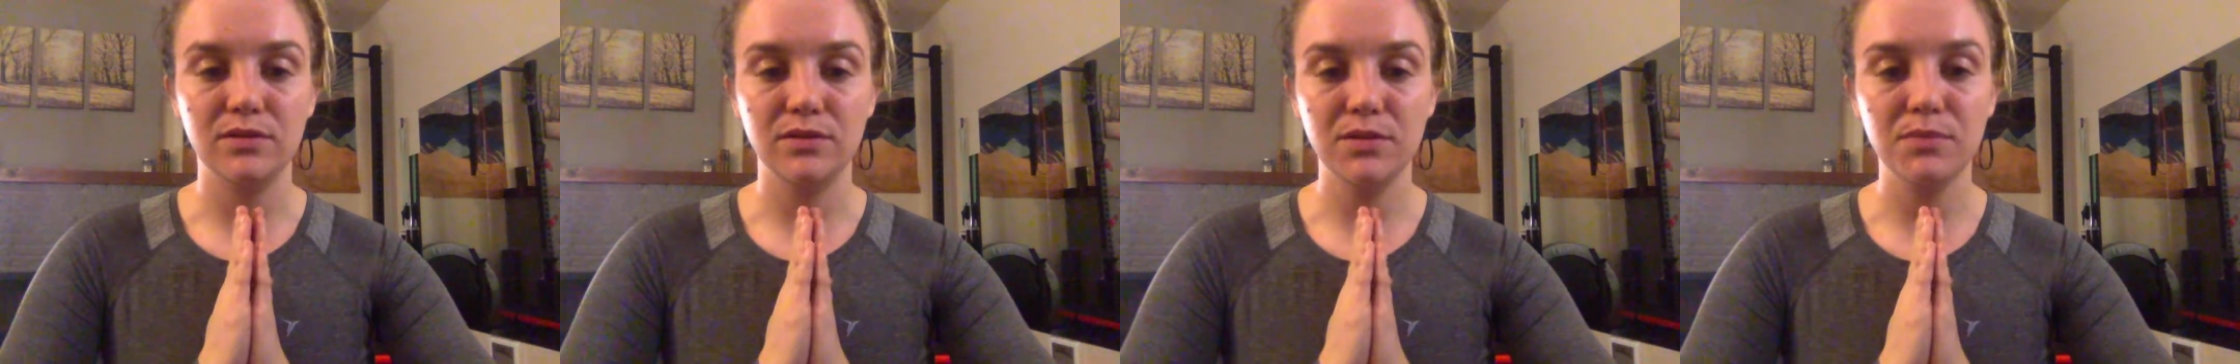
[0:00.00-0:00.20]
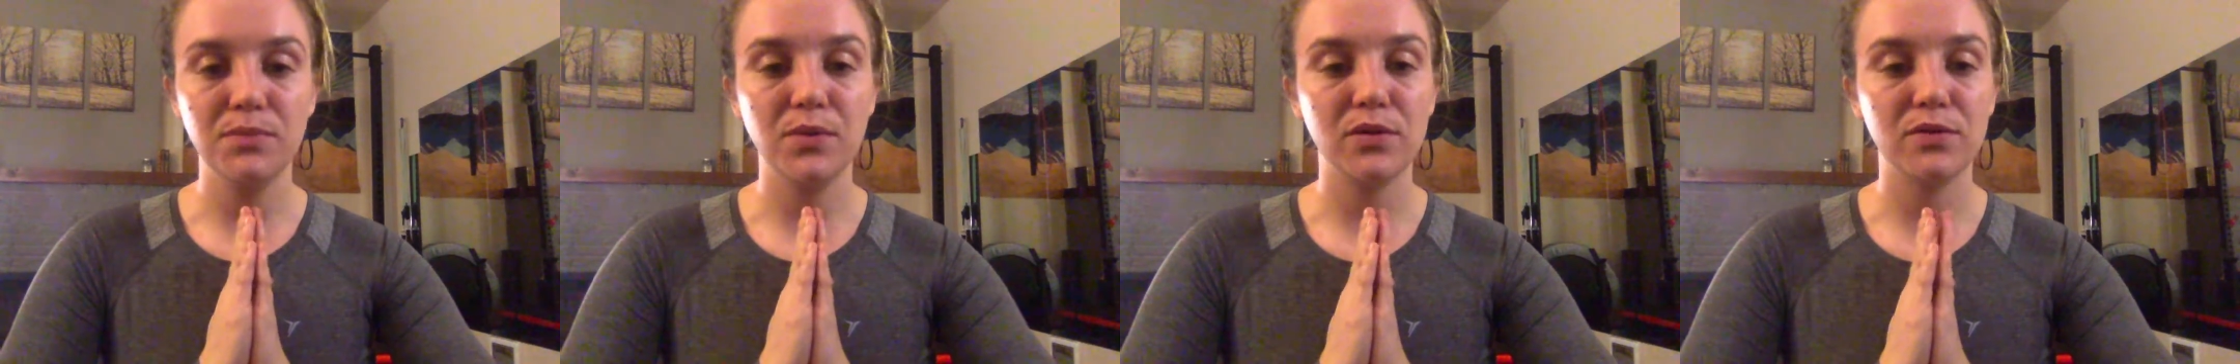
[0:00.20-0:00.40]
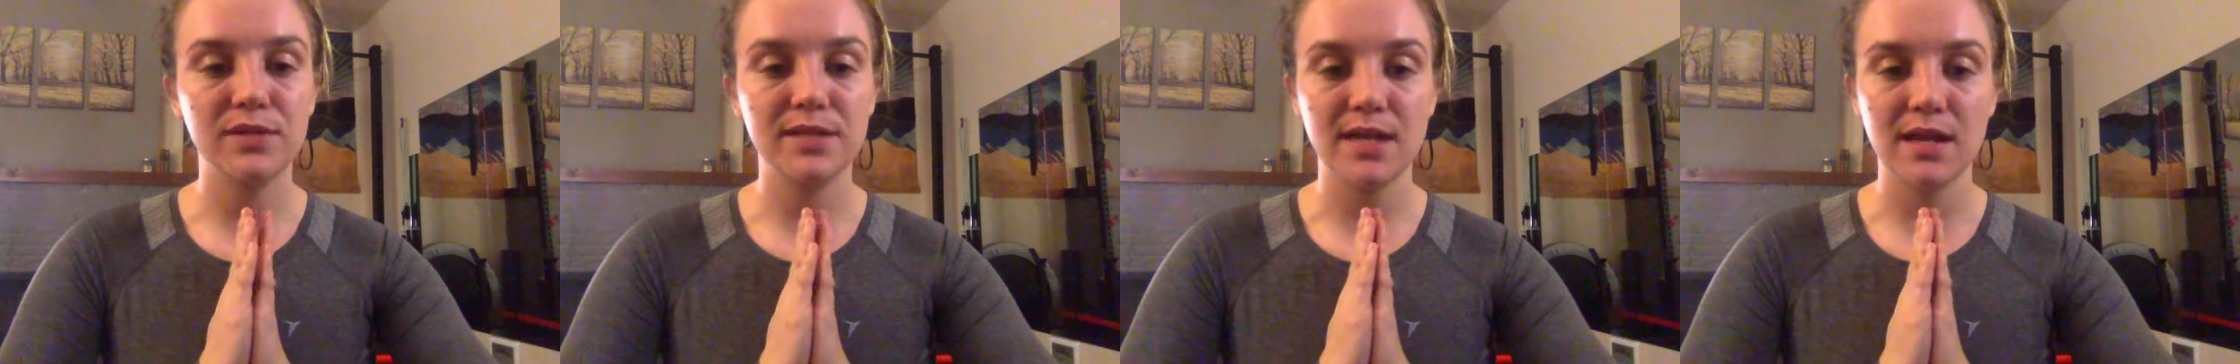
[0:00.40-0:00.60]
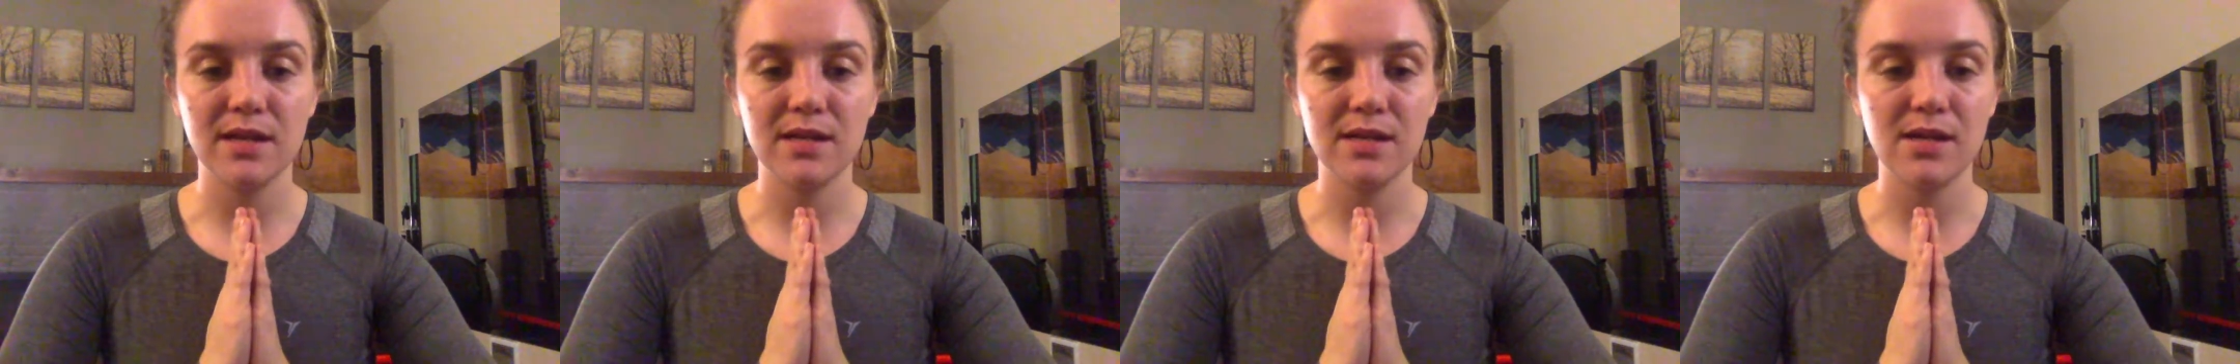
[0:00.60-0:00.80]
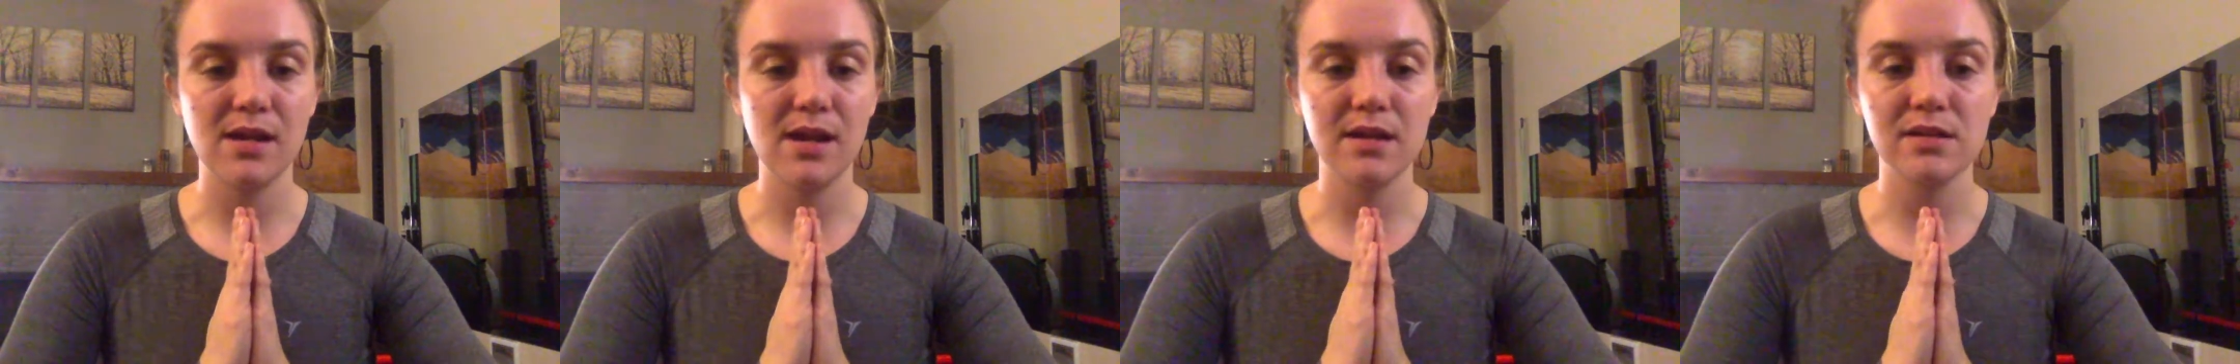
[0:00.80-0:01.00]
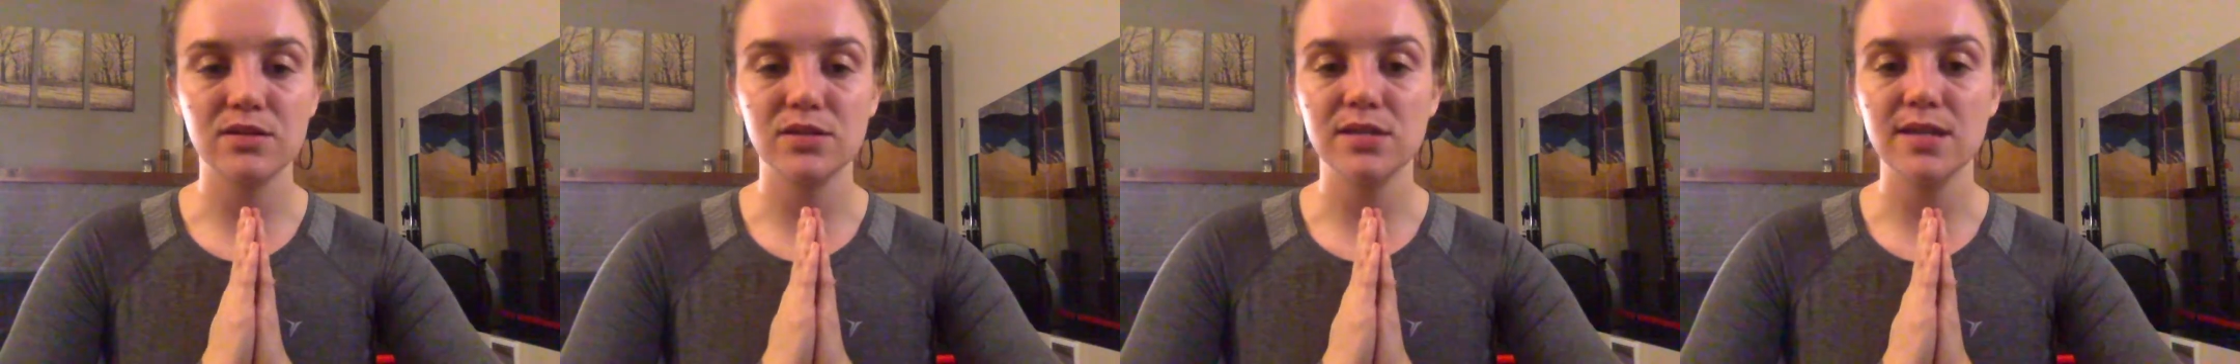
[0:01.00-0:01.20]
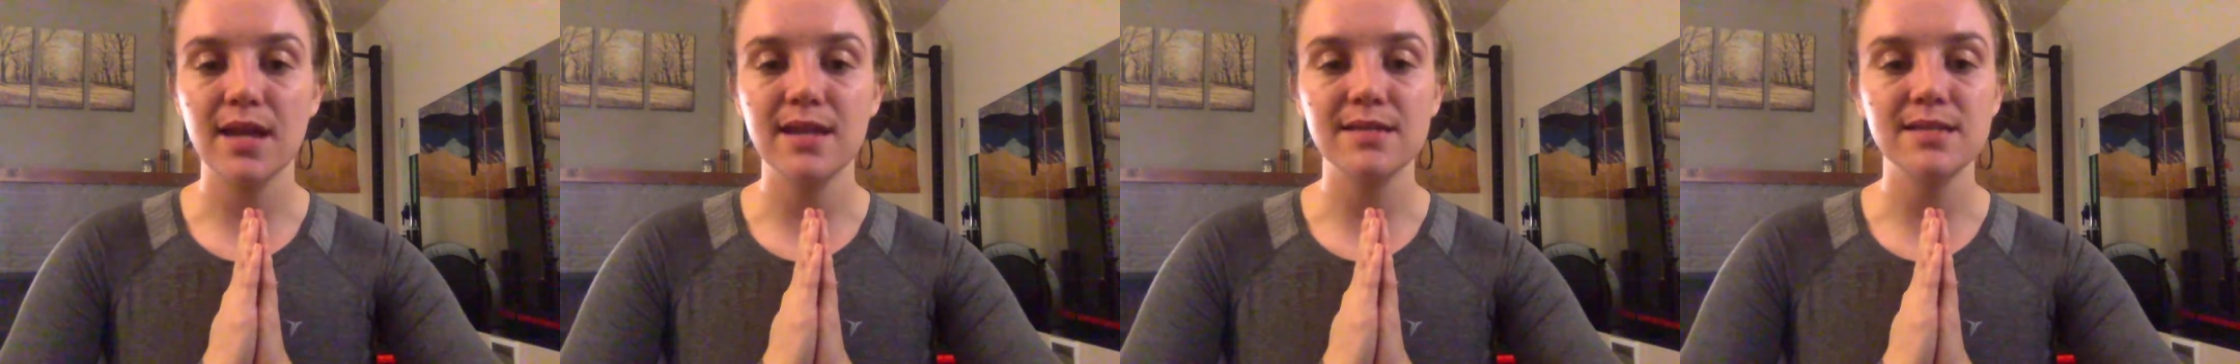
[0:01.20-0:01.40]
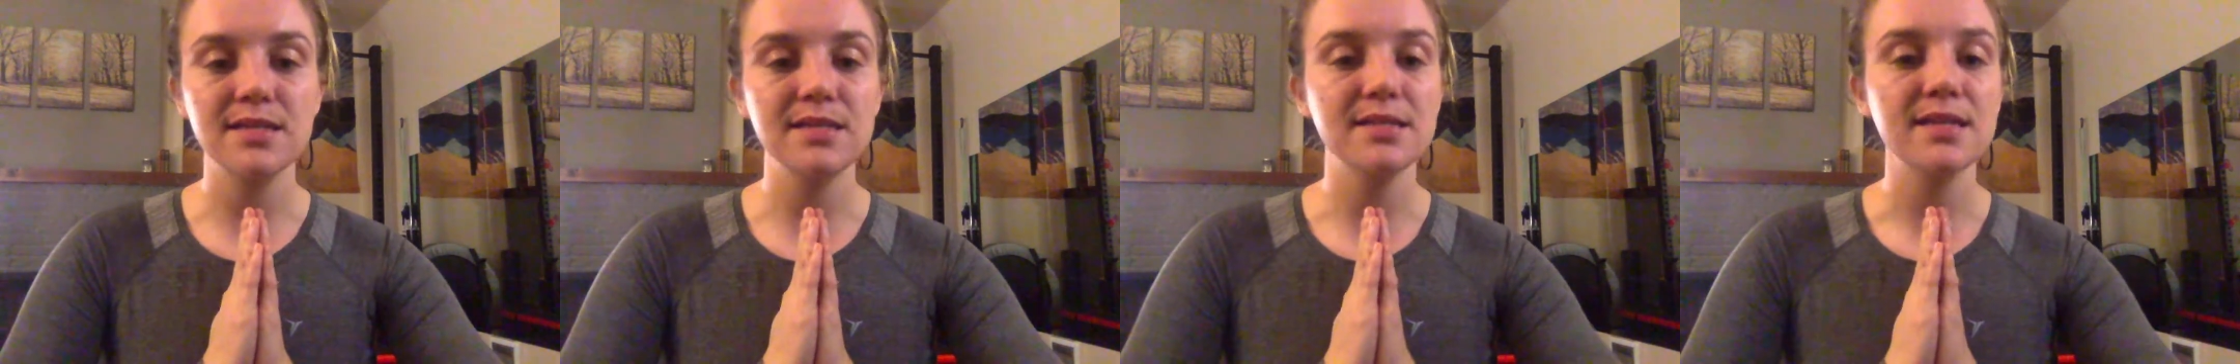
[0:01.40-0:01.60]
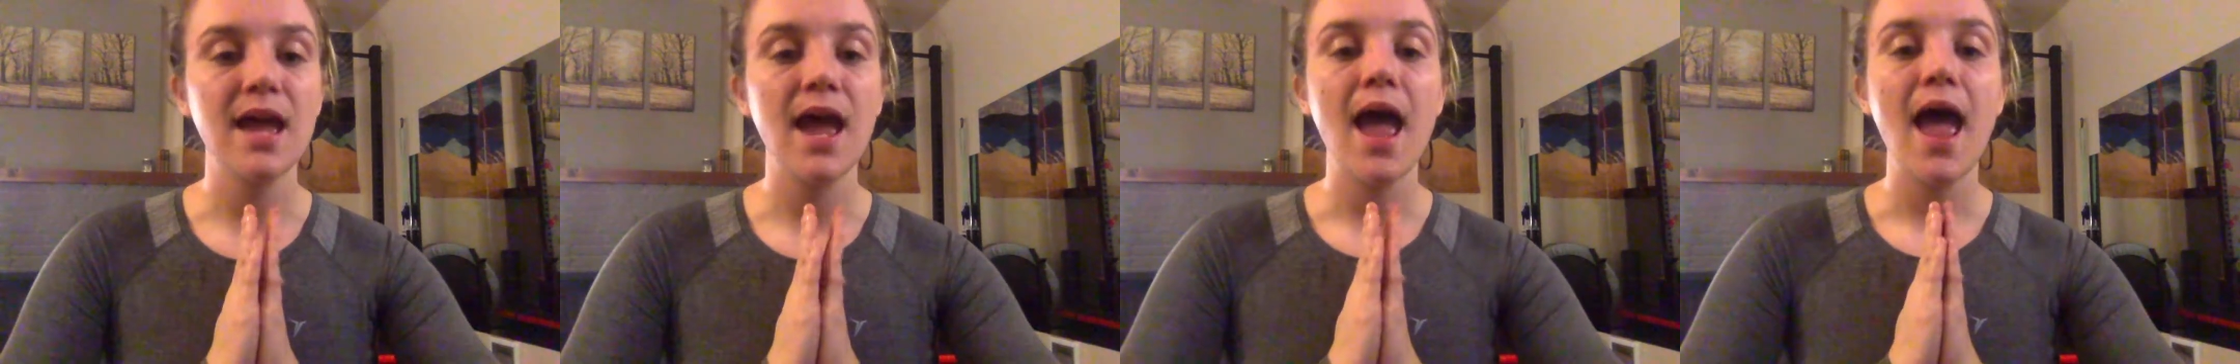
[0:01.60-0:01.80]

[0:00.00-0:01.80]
both secondary exercises,